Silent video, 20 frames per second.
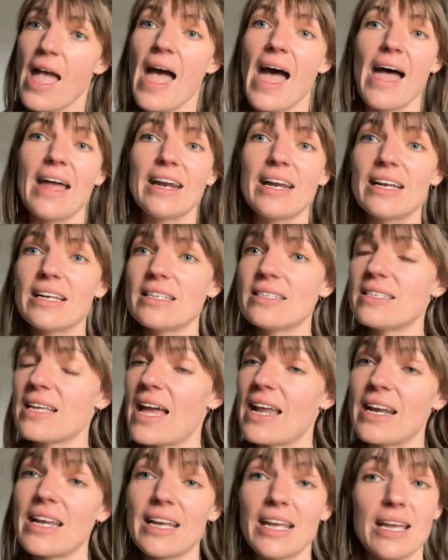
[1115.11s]
And
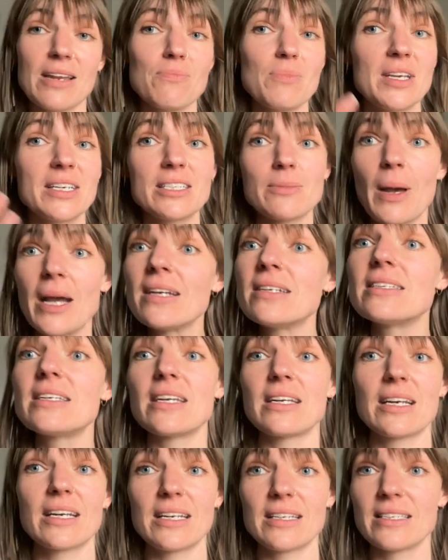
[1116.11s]
it can be spicy,
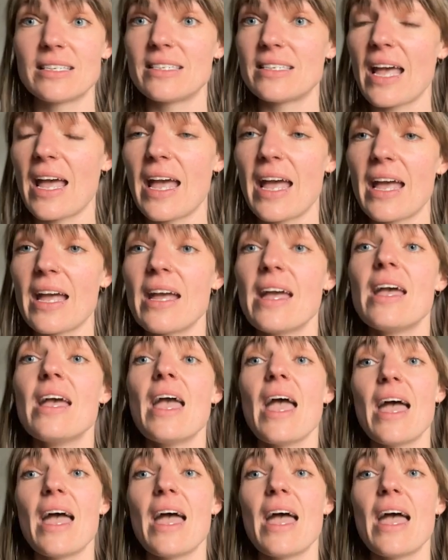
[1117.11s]
and it can say,